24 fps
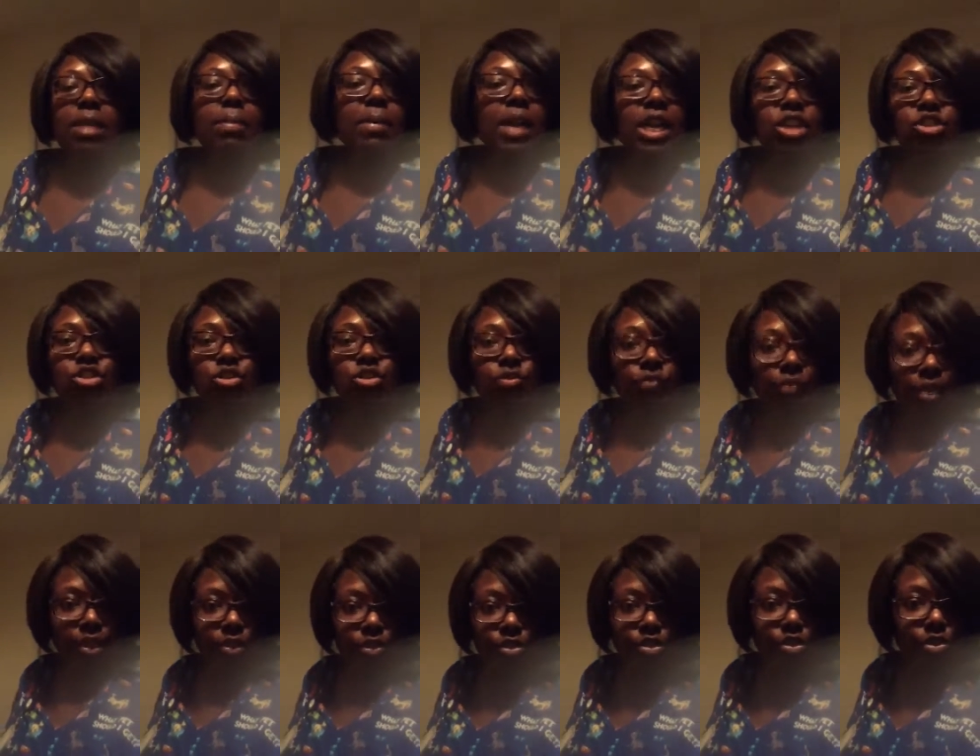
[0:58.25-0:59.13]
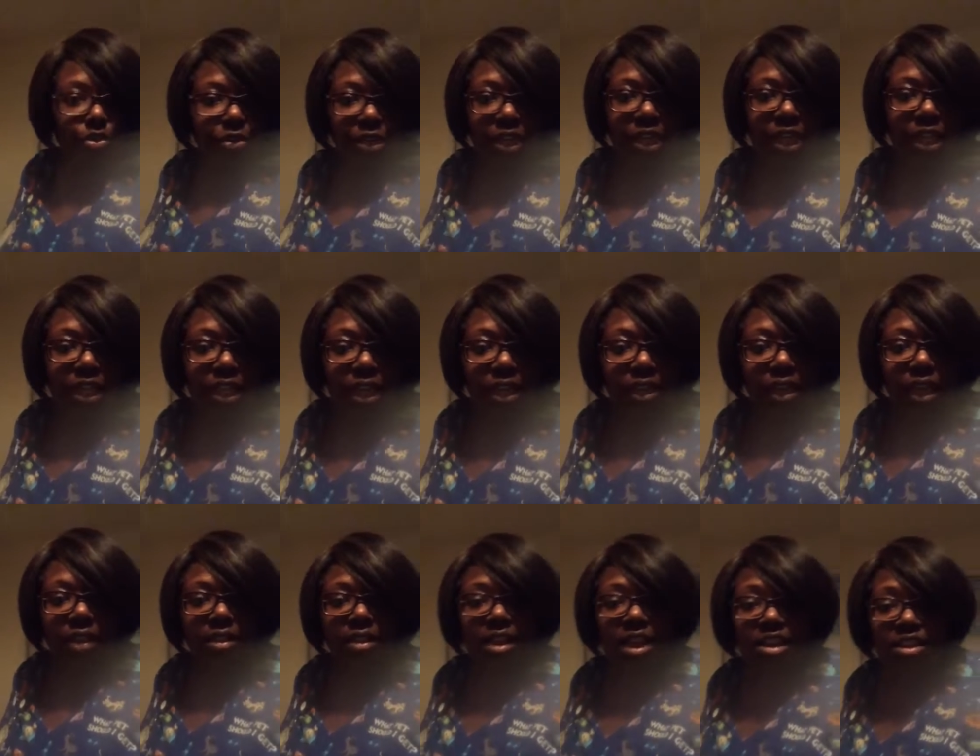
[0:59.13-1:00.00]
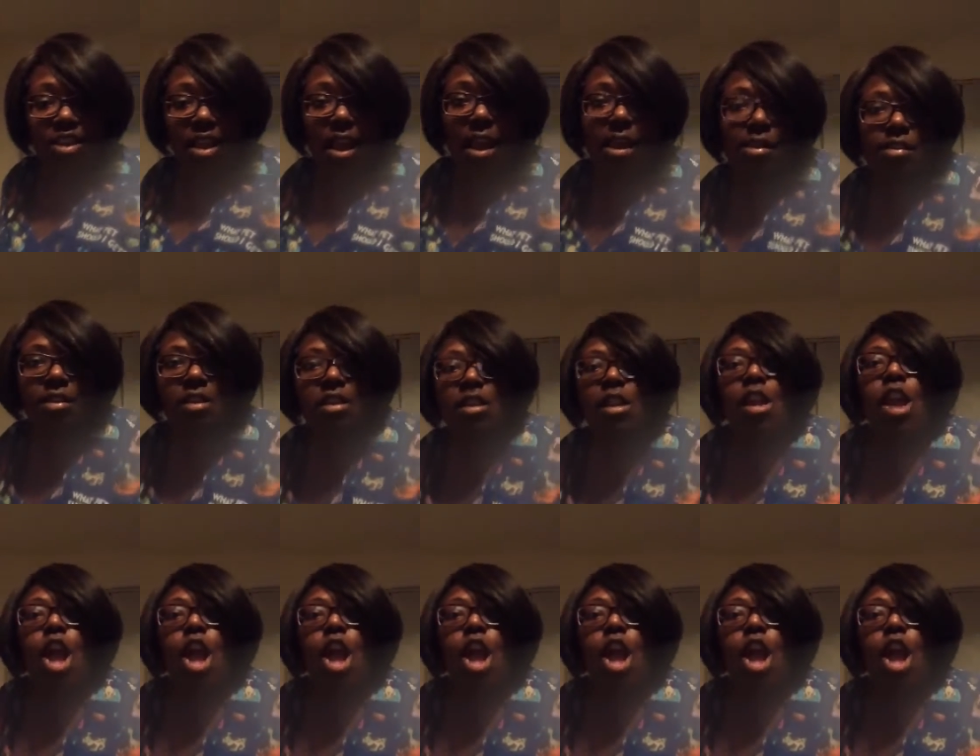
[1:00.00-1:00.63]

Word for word: any major furniture or anything like that yet.